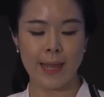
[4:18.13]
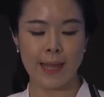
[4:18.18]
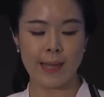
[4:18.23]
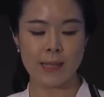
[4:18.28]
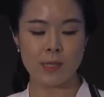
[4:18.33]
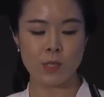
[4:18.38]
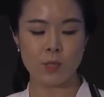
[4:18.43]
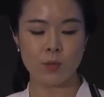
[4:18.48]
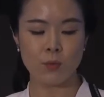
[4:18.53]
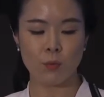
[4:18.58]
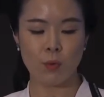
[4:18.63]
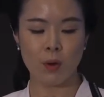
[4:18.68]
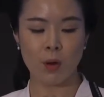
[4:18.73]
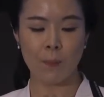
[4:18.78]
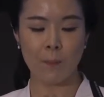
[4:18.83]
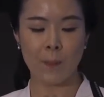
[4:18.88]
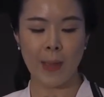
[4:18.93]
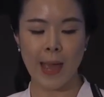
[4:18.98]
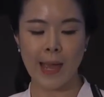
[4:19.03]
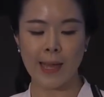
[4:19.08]
each
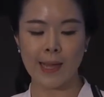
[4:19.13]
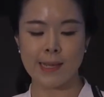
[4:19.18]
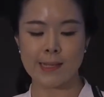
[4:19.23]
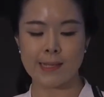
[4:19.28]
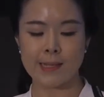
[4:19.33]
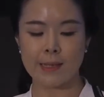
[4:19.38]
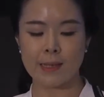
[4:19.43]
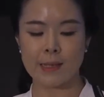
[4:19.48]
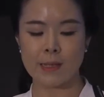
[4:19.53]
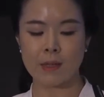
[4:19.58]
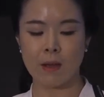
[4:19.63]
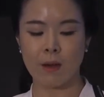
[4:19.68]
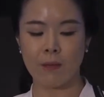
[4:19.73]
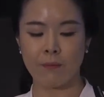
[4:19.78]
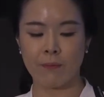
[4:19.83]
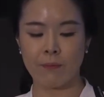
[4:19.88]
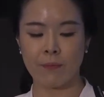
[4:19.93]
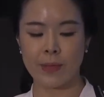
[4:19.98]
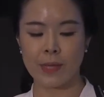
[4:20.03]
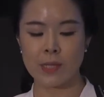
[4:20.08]
drug packaging is
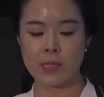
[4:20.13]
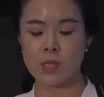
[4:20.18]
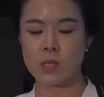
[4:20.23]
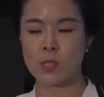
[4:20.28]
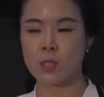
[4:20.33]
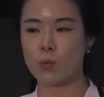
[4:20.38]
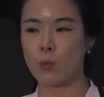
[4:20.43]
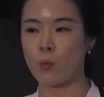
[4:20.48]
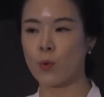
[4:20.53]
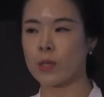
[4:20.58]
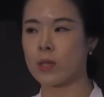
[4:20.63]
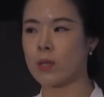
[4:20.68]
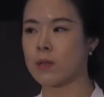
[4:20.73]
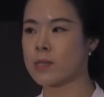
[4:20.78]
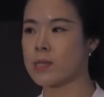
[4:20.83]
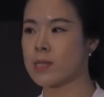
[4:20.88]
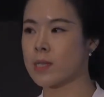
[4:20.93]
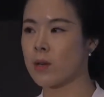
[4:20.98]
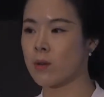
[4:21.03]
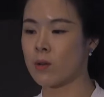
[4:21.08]
affixed with a
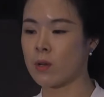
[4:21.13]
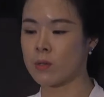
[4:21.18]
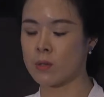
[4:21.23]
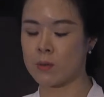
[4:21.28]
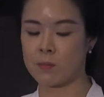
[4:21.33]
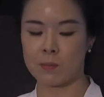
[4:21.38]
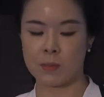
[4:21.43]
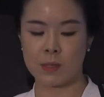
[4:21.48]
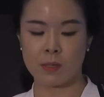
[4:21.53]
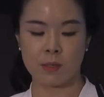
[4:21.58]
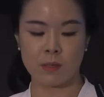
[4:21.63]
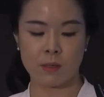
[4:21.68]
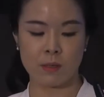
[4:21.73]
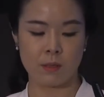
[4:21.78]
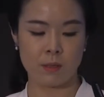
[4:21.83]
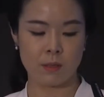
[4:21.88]
serial number.